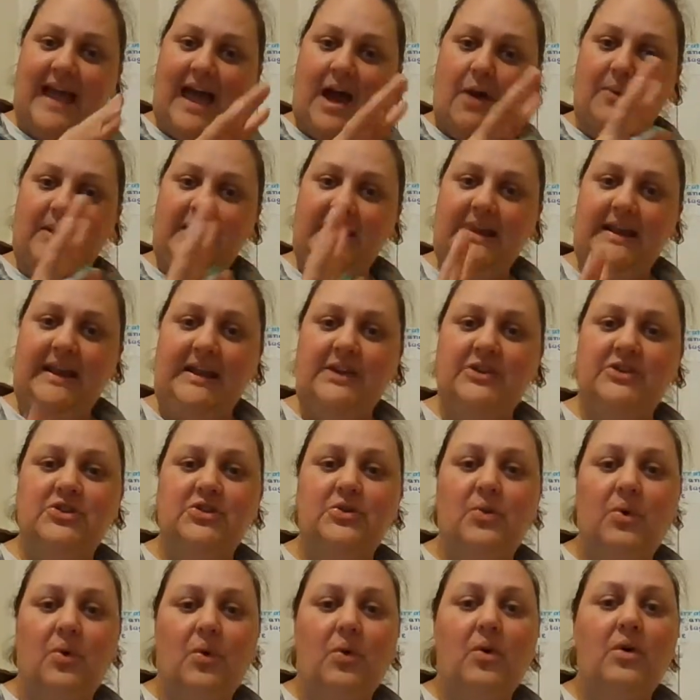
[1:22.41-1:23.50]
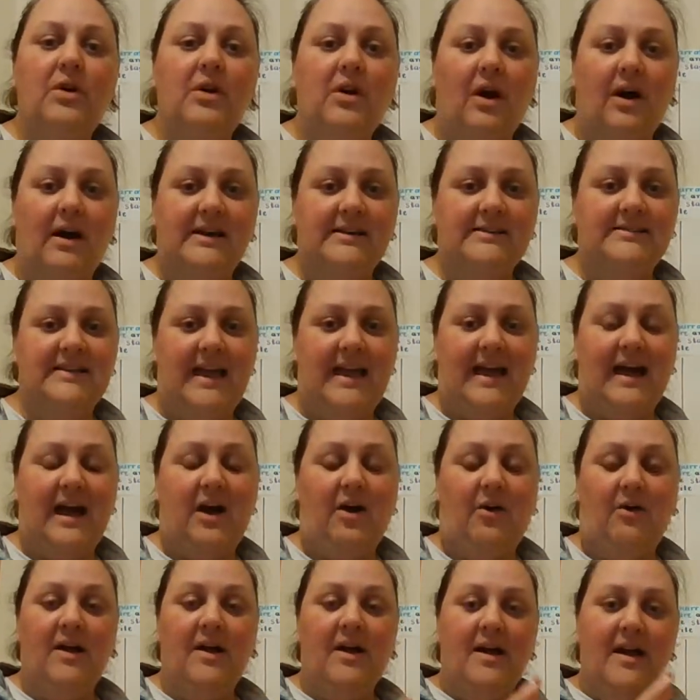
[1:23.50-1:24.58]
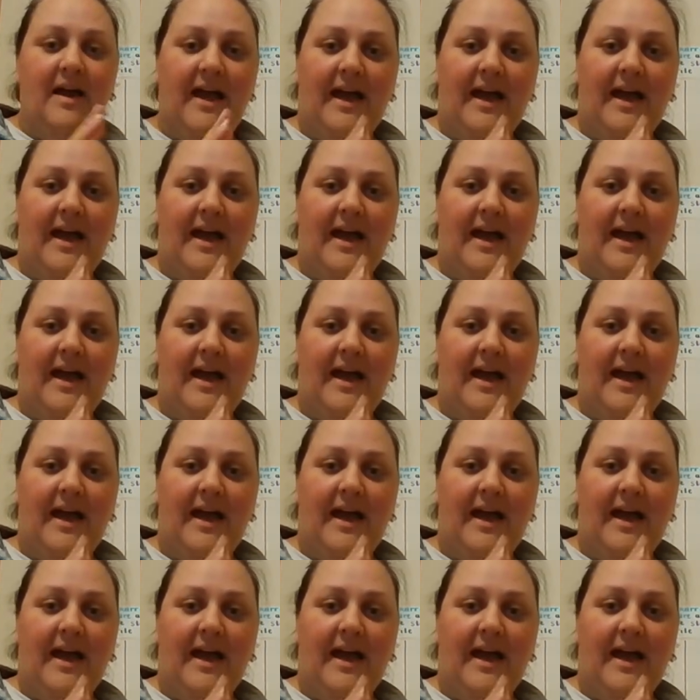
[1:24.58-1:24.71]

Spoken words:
how we need to organise our